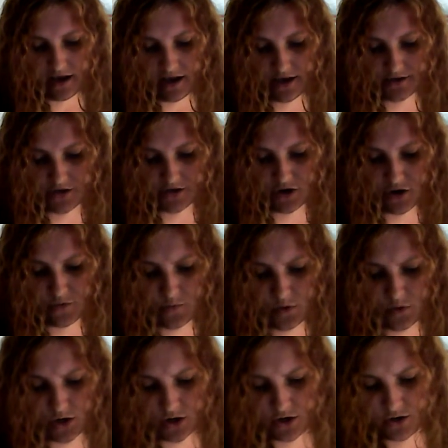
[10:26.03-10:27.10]
Is home
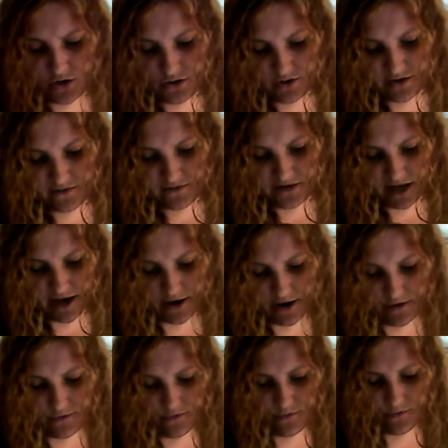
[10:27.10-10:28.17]
where you live
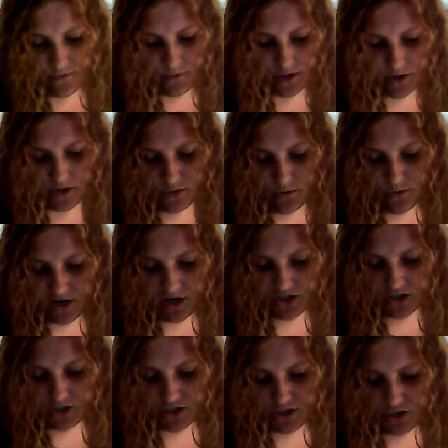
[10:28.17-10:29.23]
now, where you will watch
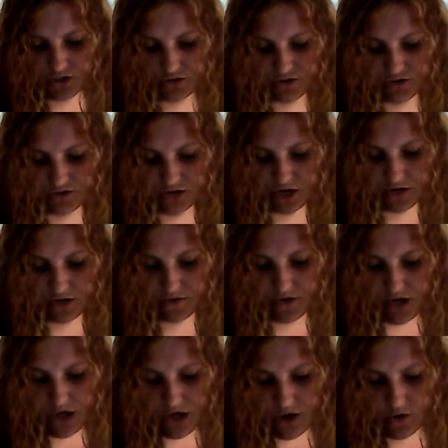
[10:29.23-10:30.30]
your children grow,
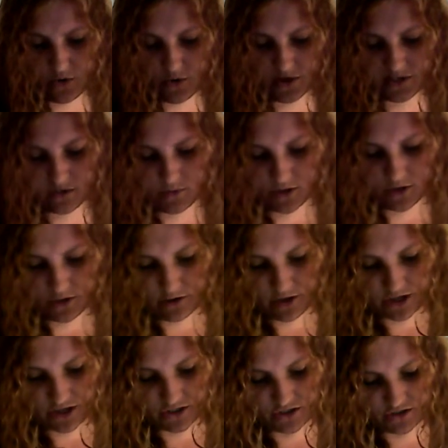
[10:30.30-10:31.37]
or is it where you
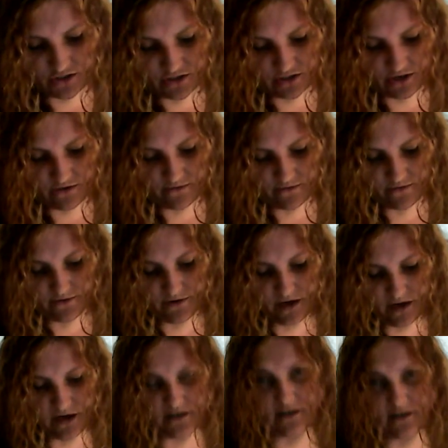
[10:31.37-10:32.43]
lost yourself?
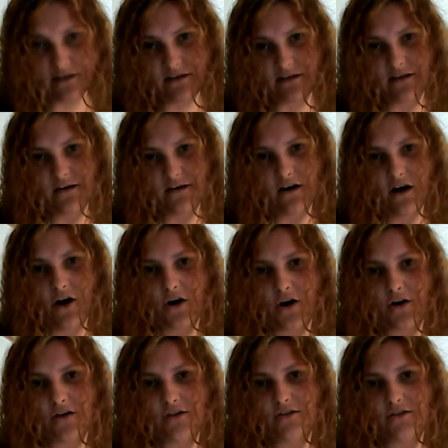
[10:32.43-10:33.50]
Identity, heart,
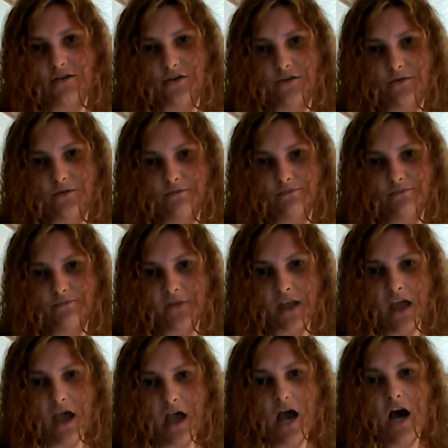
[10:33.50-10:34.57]
and soul.
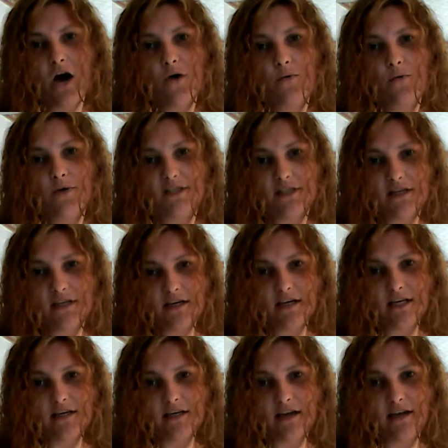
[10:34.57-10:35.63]
Once
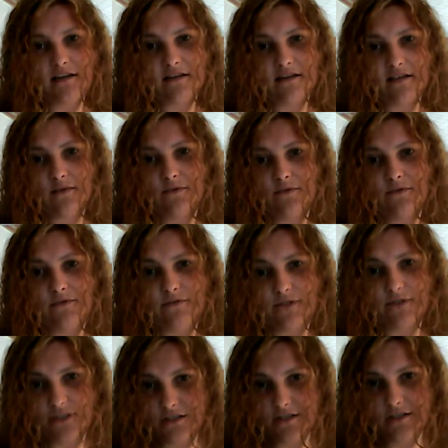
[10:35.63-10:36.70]
again, I did some
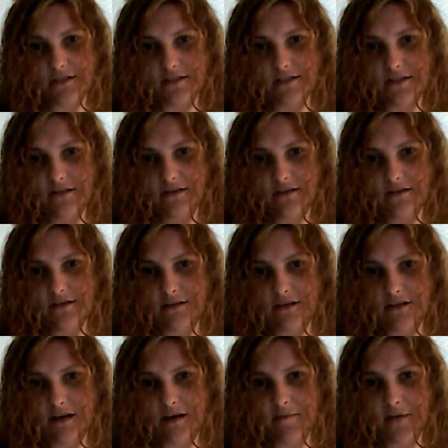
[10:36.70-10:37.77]
revisions there
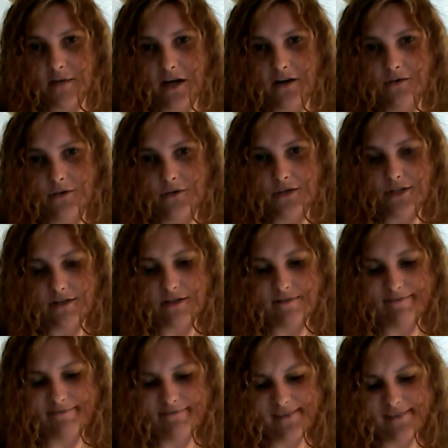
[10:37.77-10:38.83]
that I'm kind of
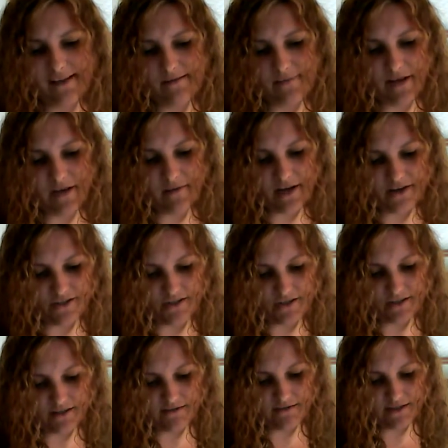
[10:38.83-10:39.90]
wishing maybe I
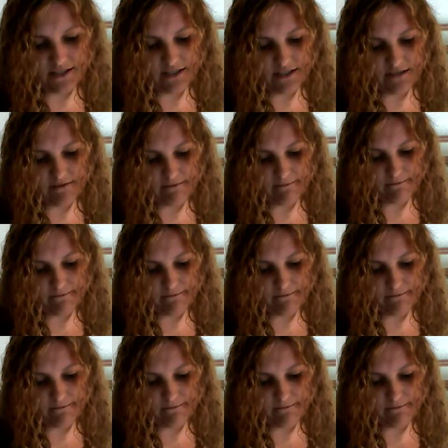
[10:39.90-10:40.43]
shouldn't have done.